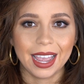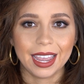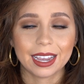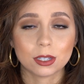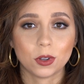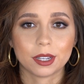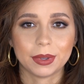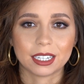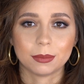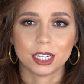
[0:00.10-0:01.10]
Hey guys, welcome
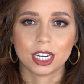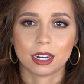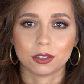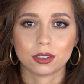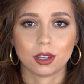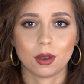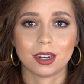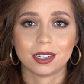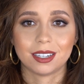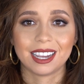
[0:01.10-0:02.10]
back to my channel. So
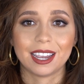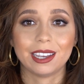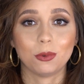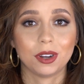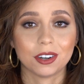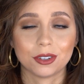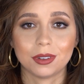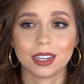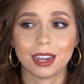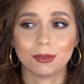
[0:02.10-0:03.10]
today we are
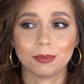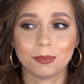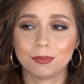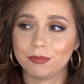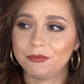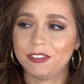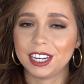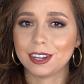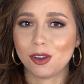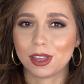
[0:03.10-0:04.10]
doing a
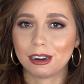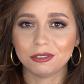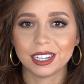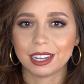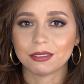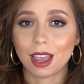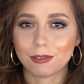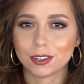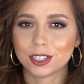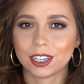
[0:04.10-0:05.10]
video that I don't think I've
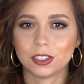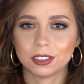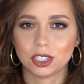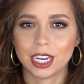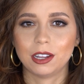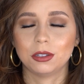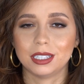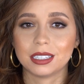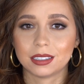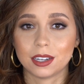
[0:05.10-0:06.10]
ever done on this channel, at
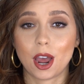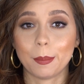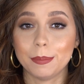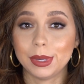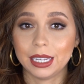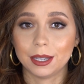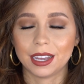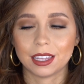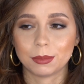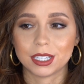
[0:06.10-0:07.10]
least not me.
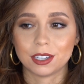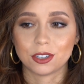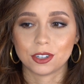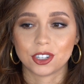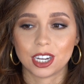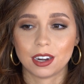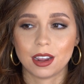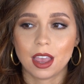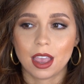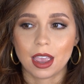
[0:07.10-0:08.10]
I think my sister's
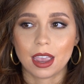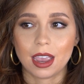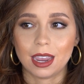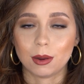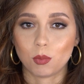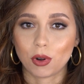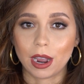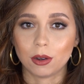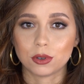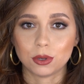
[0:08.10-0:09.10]
done a
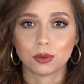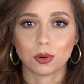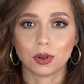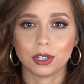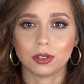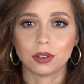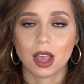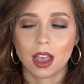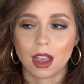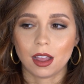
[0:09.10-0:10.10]
brow tutorial
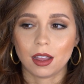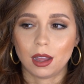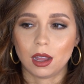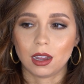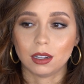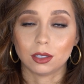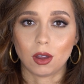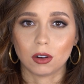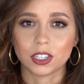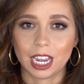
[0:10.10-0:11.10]
a
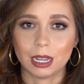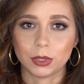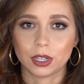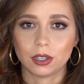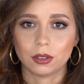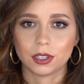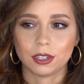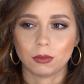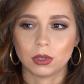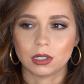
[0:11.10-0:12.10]
long time ago, you
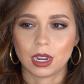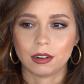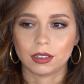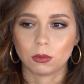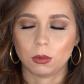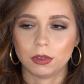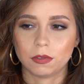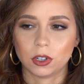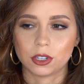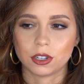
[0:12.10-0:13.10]
know, when we
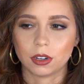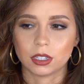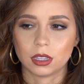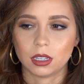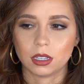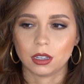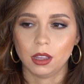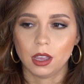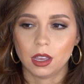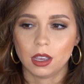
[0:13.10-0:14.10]
first started the